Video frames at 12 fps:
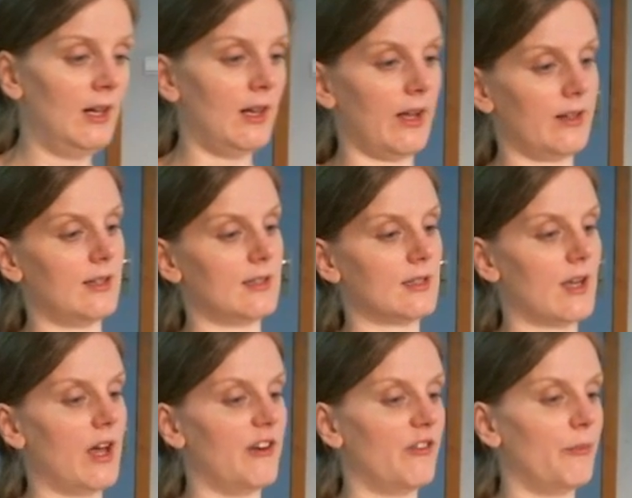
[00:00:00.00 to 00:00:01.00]
like this
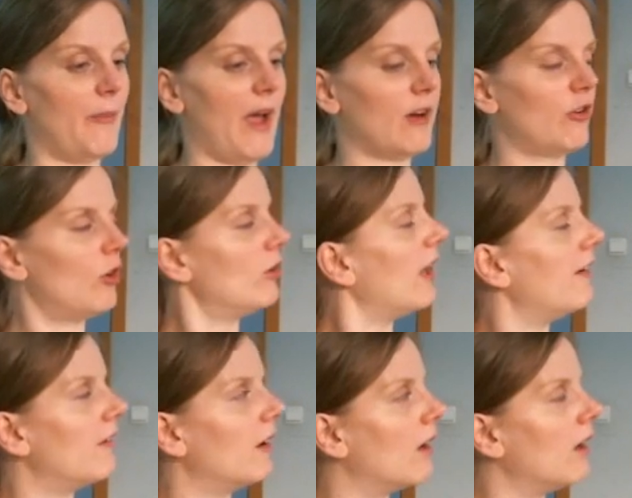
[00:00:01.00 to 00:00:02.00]
kind of a macro
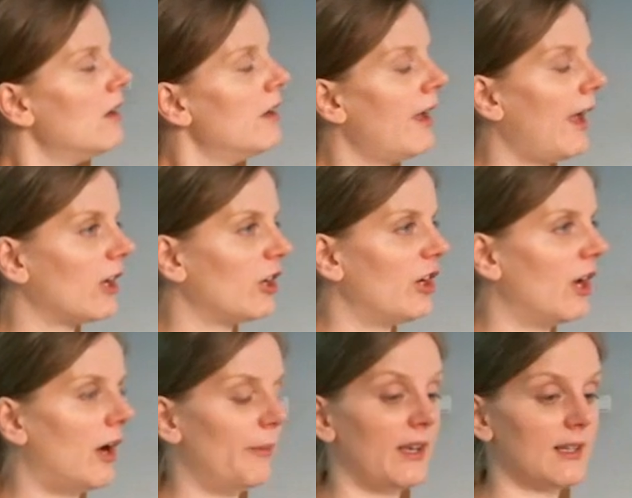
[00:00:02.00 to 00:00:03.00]
level
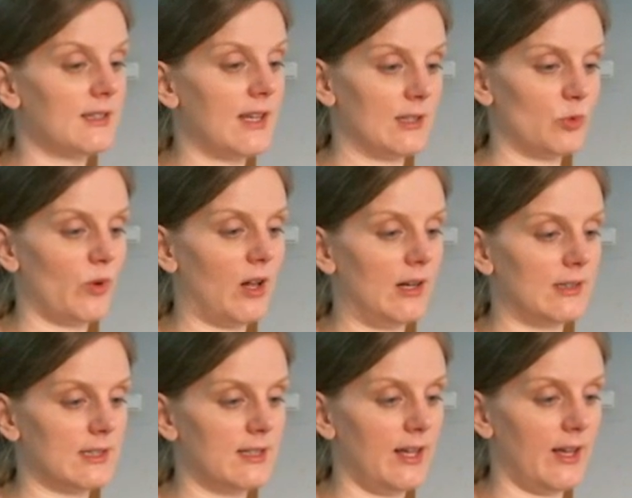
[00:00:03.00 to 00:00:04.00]
economics as well
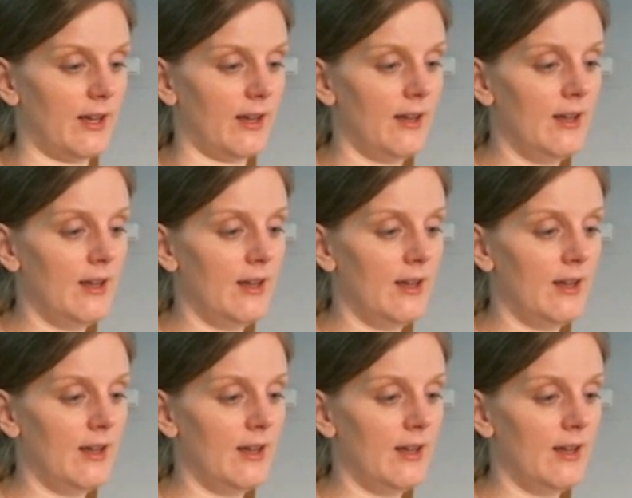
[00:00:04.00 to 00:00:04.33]
as the